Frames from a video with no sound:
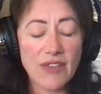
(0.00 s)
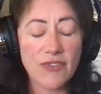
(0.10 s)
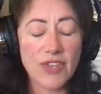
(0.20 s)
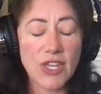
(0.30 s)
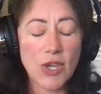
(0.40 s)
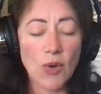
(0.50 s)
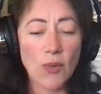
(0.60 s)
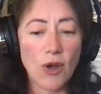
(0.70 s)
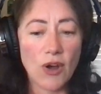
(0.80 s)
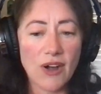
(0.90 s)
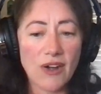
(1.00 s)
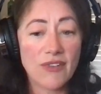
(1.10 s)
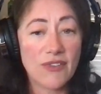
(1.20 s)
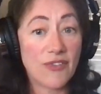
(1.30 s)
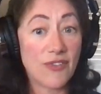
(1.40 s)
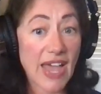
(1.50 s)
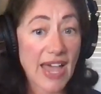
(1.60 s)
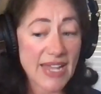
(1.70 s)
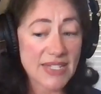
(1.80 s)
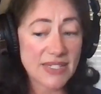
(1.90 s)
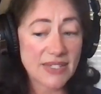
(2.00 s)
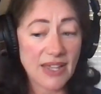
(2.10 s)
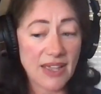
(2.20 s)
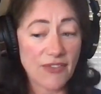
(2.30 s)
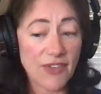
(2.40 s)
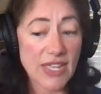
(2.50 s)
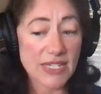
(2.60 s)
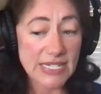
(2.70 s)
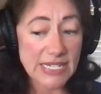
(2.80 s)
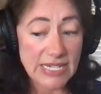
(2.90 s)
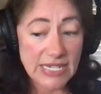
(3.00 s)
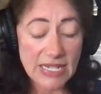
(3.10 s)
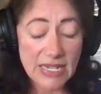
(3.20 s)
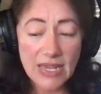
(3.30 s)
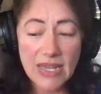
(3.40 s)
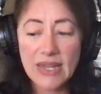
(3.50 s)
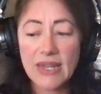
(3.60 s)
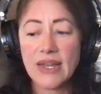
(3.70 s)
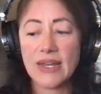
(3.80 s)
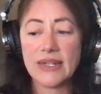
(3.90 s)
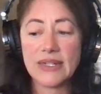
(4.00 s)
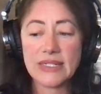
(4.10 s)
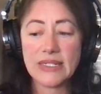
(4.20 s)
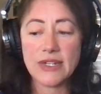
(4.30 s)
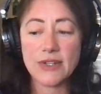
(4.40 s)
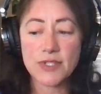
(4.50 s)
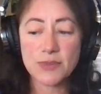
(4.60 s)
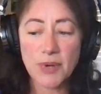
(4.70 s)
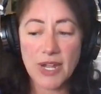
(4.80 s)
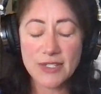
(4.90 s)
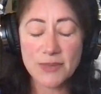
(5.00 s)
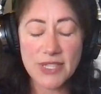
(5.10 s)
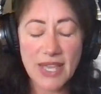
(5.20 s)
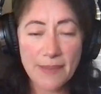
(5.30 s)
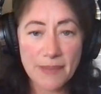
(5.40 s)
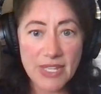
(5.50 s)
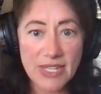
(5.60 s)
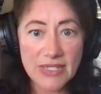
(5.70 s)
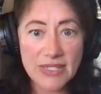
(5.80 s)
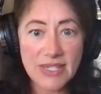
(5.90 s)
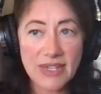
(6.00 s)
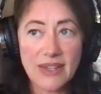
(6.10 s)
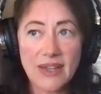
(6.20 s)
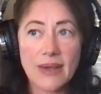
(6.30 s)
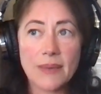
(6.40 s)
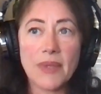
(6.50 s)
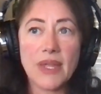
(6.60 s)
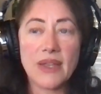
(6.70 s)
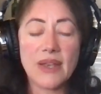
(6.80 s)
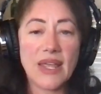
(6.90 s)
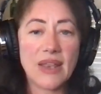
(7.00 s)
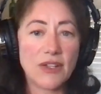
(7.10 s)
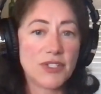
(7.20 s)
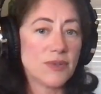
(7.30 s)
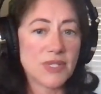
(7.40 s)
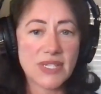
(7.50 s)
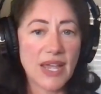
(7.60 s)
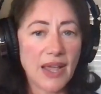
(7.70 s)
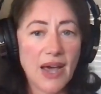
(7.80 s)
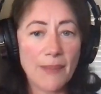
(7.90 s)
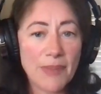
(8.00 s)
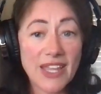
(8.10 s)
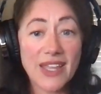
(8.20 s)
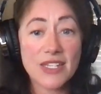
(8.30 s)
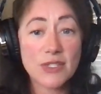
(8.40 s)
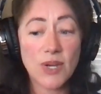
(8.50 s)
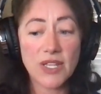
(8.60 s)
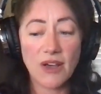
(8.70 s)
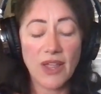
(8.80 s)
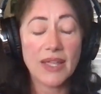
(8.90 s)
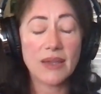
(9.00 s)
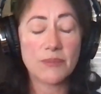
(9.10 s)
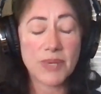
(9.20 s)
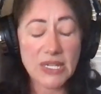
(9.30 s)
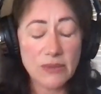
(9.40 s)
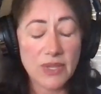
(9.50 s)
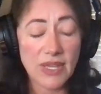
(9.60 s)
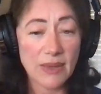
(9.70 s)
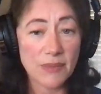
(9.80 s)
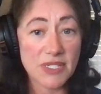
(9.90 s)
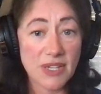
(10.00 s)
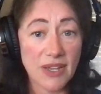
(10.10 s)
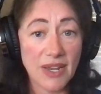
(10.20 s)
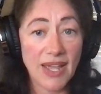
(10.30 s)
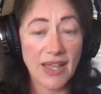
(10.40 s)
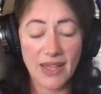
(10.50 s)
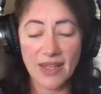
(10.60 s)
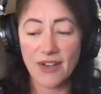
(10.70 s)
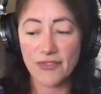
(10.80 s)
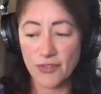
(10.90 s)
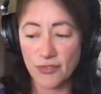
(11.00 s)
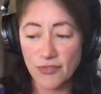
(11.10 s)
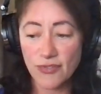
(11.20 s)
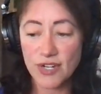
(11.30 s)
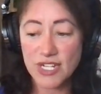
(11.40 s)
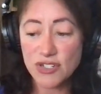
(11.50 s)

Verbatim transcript: V O R, fat, F A T. No surprise what that means. Um, and, and I'll do a signed copy. And guess what, y'all? I compete with Amazon. I, I offer free